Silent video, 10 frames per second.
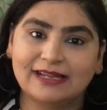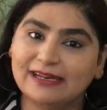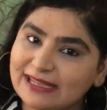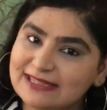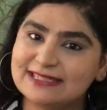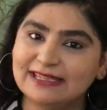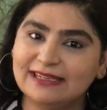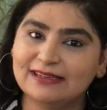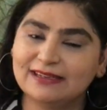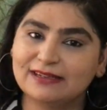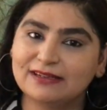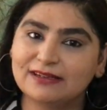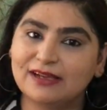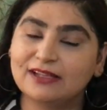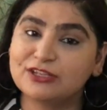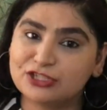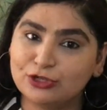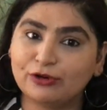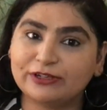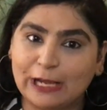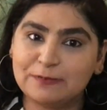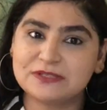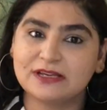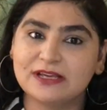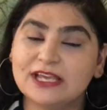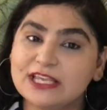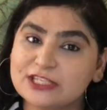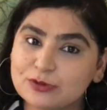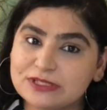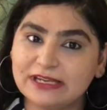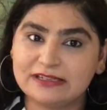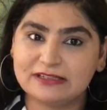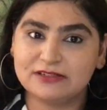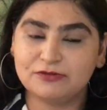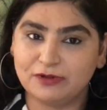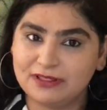Let's see the stereotypes associated